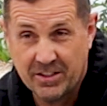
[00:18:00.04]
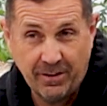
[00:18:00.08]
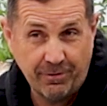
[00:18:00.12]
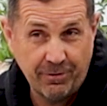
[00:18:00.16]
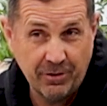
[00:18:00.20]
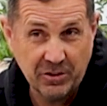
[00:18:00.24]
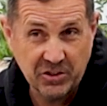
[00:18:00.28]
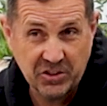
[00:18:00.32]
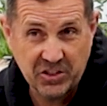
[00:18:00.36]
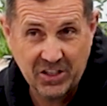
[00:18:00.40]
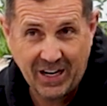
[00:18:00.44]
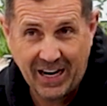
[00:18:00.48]

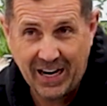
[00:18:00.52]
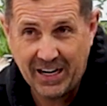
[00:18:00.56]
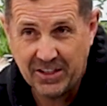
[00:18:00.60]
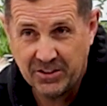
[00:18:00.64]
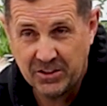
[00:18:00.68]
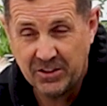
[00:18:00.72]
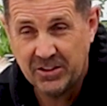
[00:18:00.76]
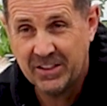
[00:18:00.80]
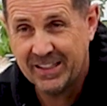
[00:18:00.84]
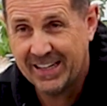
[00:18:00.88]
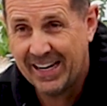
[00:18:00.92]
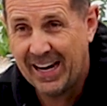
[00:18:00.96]
different
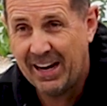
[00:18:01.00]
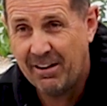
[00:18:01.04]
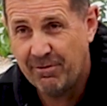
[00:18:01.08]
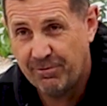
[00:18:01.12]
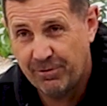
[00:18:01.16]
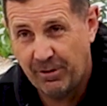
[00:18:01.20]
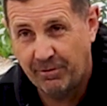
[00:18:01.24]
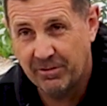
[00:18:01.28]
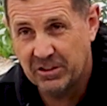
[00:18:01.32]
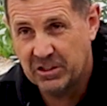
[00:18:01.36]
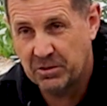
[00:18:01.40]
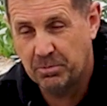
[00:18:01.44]
sizes, again,
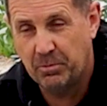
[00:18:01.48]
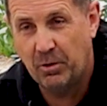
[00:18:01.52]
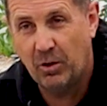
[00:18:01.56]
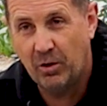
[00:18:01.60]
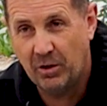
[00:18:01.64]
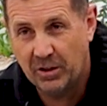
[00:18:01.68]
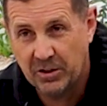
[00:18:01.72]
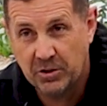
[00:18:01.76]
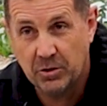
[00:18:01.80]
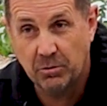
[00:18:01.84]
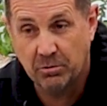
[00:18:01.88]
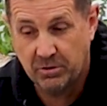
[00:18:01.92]
from the
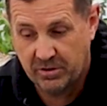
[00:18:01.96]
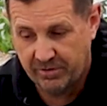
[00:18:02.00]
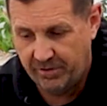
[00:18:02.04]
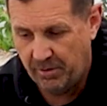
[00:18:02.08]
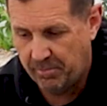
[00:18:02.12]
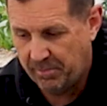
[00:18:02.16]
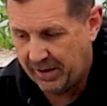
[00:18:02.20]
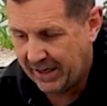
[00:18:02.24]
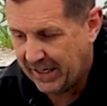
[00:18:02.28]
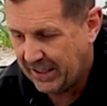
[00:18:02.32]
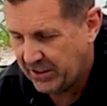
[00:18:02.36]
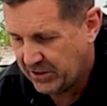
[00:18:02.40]
smallest up to the
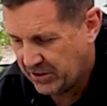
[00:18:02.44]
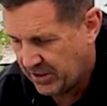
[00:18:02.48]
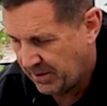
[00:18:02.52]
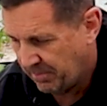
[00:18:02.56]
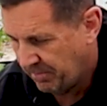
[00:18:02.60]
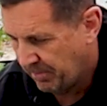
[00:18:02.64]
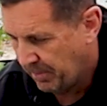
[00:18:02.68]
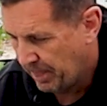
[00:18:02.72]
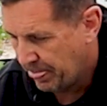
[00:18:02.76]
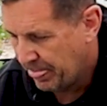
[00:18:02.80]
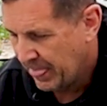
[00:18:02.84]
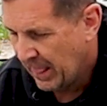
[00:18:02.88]
biggest.
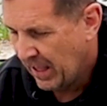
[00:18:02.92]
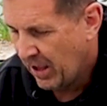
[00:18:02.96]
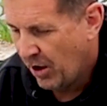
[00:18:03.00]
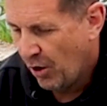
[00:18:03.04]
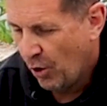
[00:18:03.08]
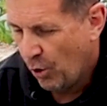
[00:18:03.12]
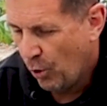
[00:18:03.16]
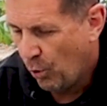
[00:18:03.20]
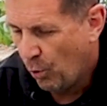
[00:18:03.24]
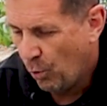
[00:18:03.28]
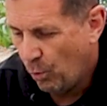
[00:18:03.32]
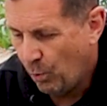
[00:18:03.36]

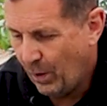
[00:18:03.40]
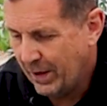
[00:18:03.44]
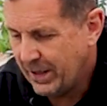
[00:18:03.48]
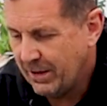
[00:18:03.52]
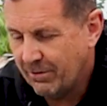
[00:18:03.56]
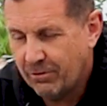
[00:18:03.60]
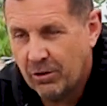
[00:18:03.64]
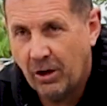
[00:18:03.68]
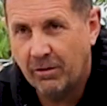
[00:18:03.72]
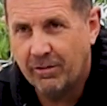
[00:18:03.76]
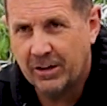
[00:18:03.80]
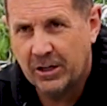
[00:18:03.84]
When
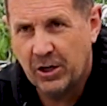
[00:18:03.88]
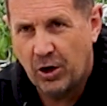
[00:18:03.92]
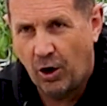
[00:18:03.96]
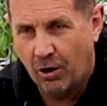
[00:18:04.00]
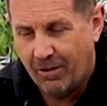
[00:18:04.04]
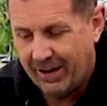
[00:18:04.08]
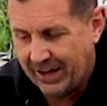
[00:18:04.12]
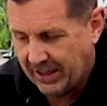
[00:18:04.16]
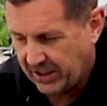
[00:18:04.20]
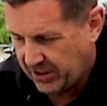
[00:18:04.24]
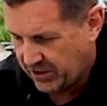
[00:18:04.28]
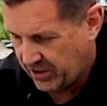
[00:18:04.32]
you've got the
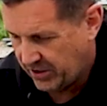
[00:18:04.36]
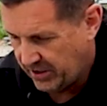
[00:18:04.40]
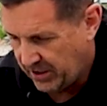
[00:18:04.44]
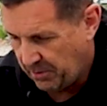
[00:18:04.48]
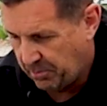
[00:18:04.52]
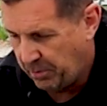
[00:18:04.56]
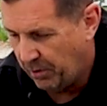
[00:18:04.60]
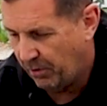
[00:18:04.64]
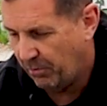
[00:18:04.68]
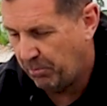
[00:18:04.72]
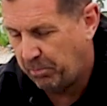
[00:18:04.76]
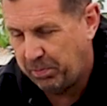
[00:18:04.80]
Correx, you
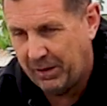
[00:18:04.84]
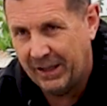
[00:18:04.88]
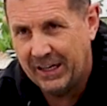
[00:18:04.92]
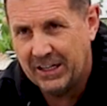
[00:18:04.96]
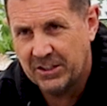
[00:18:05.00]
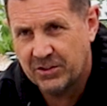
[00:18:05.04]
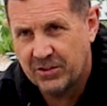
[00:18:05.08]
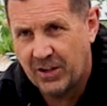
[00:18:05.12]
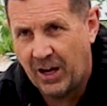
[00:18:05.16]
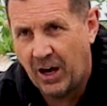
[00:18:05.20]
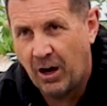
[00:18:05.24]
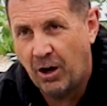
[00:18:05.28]

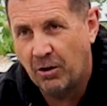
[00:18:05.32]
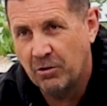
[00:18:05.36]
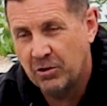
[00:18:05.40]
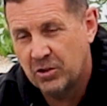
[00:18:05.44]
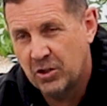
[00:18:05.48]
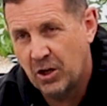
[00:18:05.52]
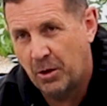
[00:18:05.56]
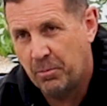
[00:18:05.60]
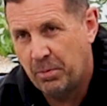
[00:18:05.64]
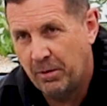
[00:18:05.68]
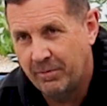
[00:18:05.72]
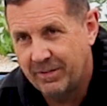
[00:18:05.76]
place that on
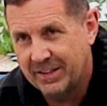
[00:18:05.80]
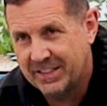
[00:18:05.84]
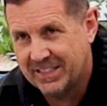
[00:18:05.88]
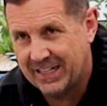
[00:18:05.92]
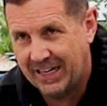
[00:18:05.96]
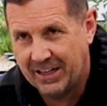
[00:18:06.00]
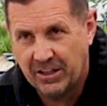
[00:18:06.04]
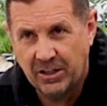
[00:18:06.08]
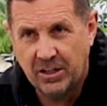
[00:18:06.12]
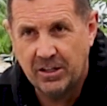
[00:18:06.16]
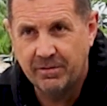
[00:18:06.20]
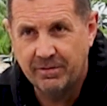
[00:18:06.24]
top of a
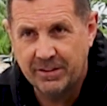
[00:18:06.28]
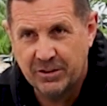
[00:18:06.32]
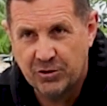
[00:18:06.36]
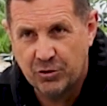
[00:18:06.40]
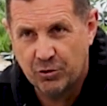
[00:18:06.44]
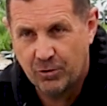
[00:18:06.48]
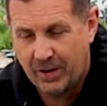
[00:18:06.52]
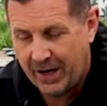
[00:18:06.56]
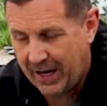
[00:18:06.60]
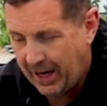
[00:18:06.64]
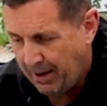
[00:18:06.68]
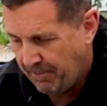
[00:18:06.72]
tank and a
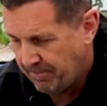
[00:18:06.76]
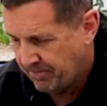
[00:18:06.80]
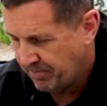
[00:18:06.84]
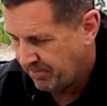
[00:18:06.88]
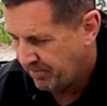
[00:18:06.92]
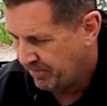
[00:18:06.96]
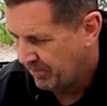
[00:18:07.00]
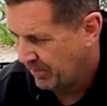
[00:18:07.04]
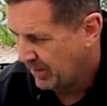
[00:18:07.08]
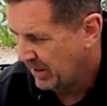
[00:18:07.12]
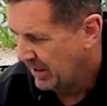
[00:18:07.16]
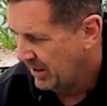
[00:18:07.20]
tray.
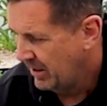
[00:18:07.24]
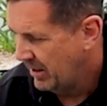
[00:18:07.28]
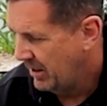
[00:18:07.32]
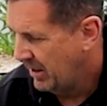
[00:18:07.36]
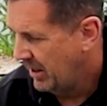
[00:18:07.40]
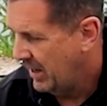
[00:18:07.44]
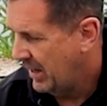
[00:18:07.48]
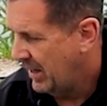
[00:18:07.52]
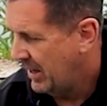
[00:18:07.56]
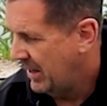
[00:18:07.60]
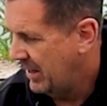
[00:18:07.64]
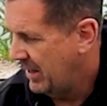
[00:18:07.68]

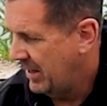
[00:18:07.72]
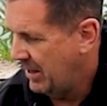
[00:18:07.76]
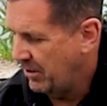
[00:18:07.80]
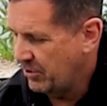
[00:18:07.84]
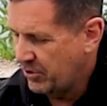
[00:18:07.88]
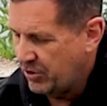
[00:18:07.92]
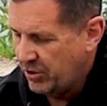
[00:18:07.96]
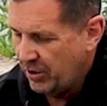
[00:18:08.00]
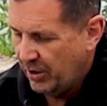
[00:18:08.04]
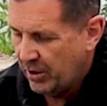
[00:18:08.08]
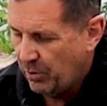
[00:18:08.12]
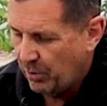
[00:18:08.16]

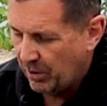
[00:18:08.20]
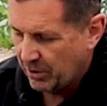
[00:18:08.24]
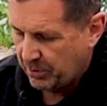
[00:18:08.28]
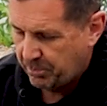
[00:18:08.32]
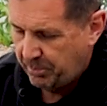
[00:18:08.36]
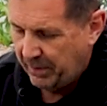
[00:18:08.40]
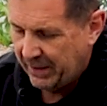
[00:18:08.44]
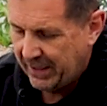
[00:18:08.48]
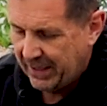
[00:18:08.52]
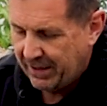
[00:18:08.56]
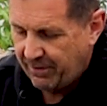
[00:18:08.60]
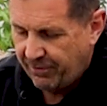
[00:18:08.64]
I'll show you
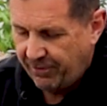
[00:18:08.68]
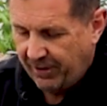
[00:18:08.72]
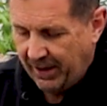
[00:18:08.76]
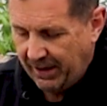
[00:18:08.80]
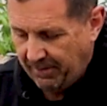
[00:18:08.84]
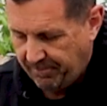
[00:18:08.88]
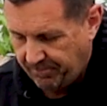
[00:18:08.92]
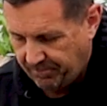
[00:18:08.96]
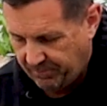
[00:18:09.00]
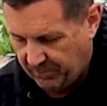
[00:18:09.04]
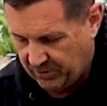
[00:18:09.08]
what's beneath it.